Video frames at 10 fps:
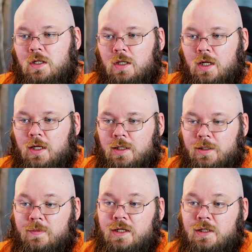
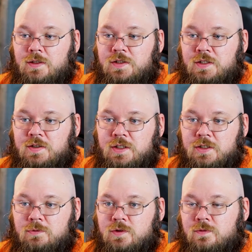And because his
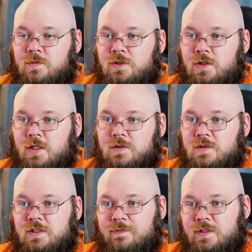disk was from
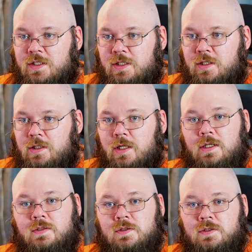2017 and
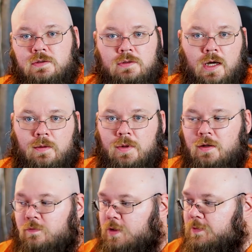has not
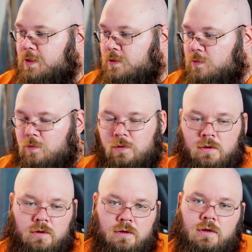been rewritten
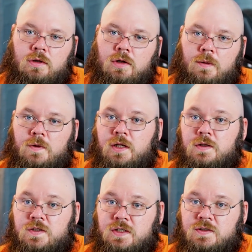or
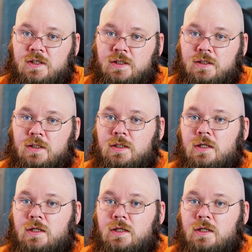updated since then,